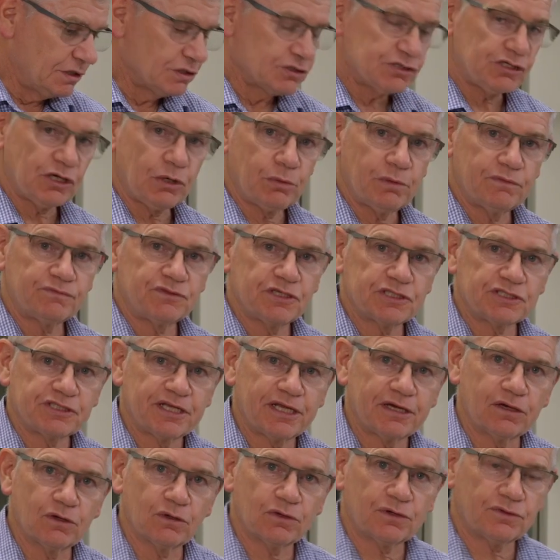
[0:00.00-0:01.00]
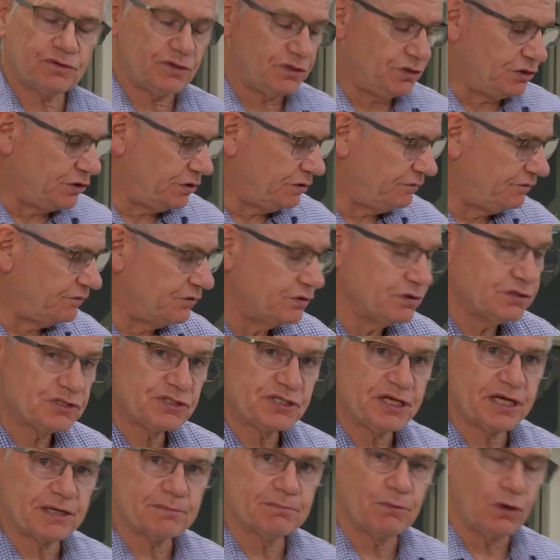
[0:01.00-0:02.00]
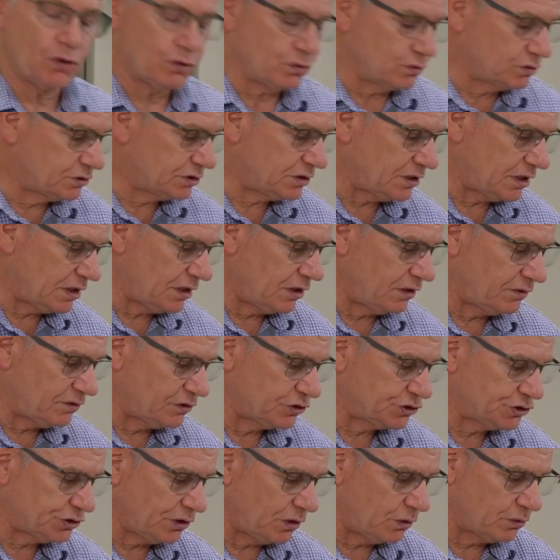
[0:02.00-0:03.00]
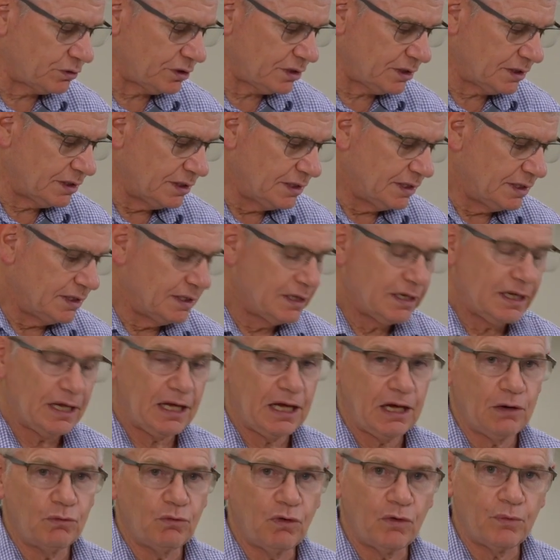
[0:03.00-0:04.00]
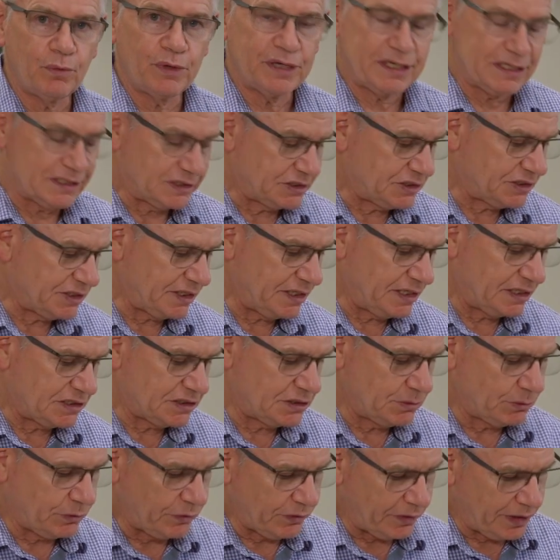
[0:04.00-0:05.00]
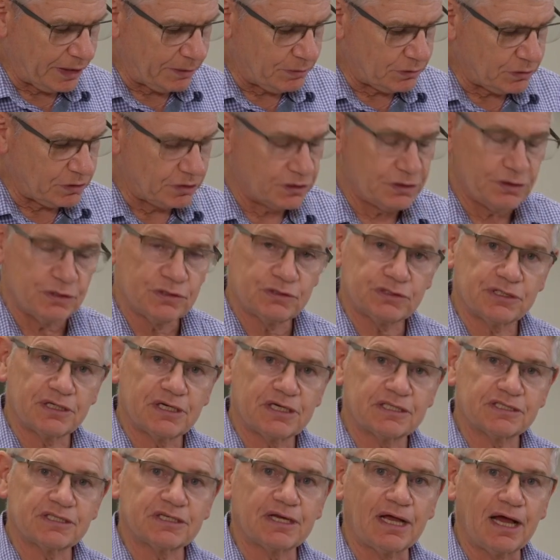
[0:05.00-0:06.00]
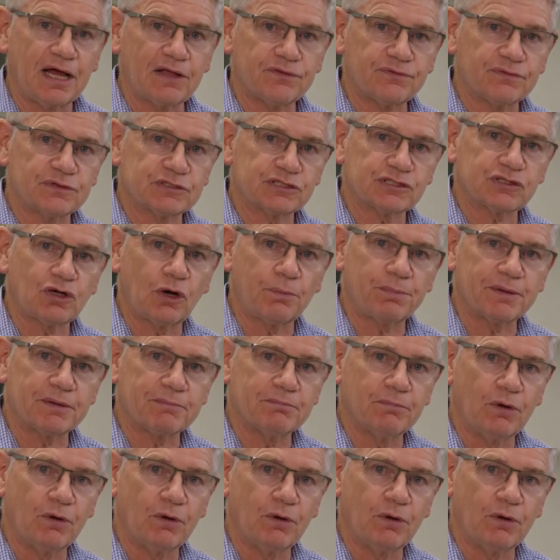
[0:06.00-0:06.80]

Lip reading: So we've just had a look at the new FuseTech models on the shoulder. What we can see is that we're able to use it as an arthroscopic